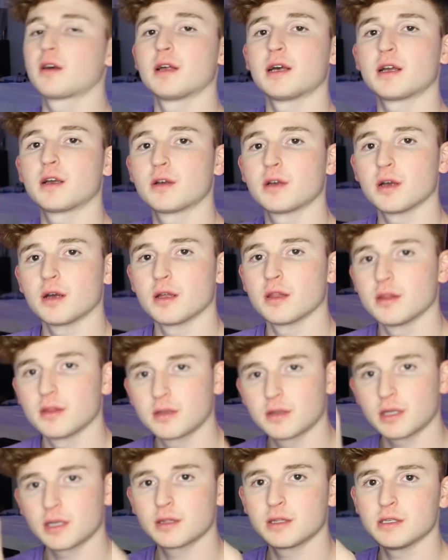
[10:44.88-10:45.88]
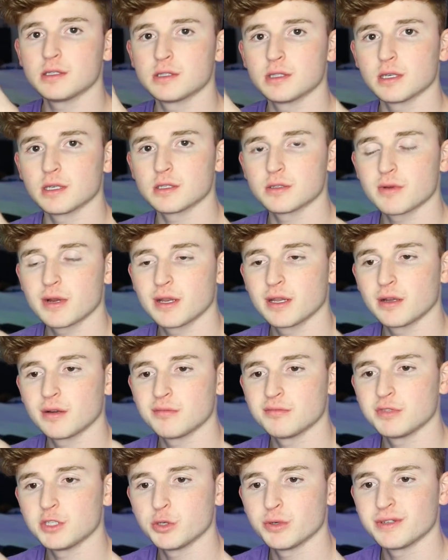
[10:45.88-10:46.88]
Click, uh, click these things right
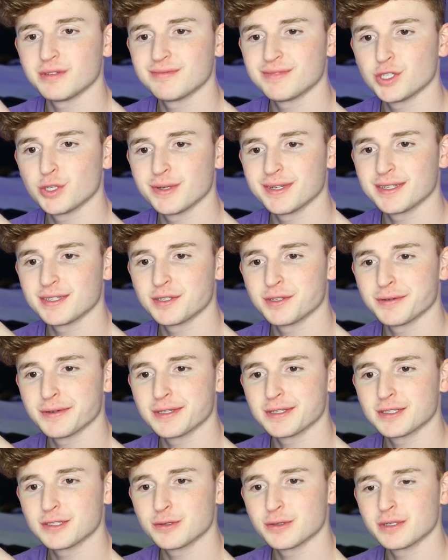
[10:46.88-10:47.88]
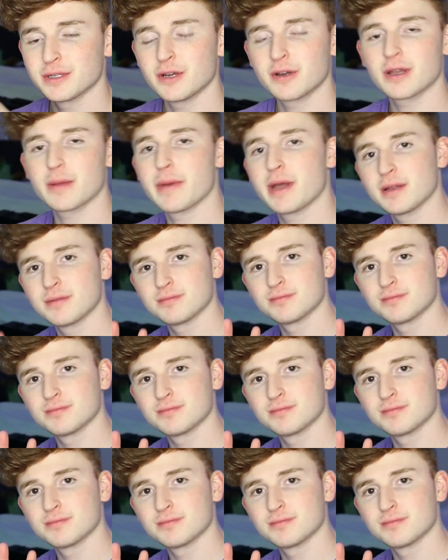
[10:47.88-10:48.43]
here. Do it, do it, do it, do it. Okay, bye.